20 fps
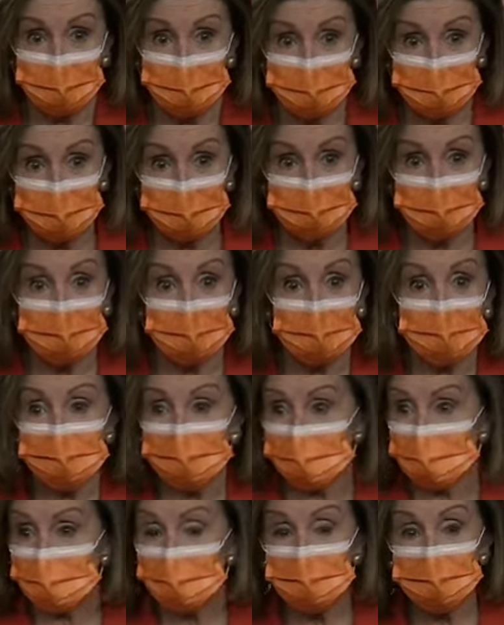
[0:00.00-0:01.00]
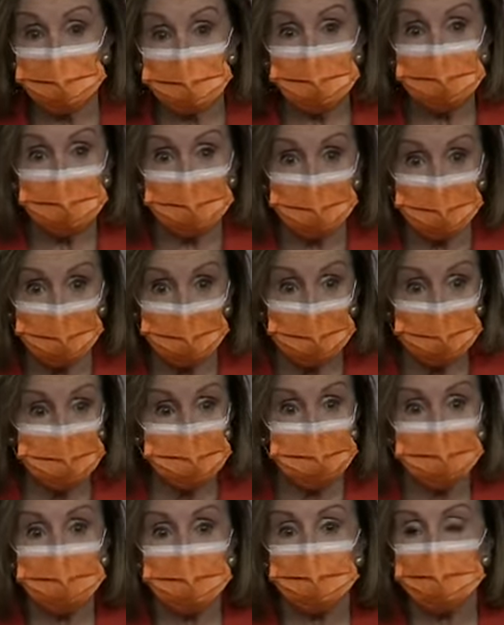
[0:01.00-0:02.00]
for our children and
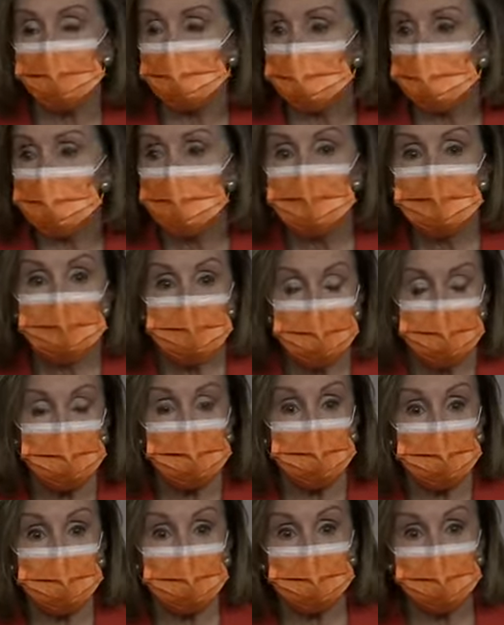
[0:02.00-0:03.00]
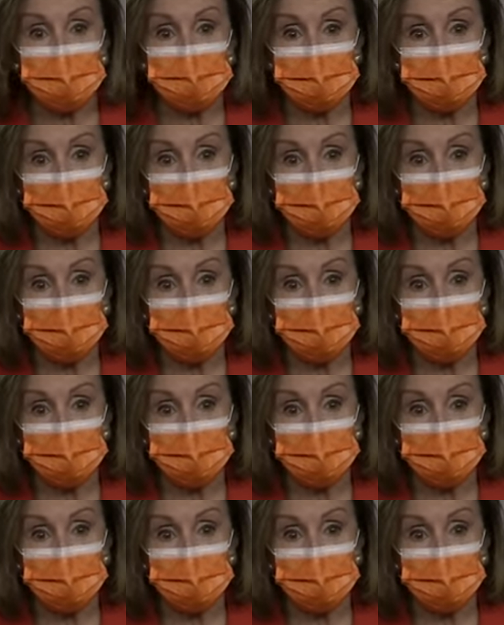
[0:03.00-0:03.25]
grandchildren to breathe.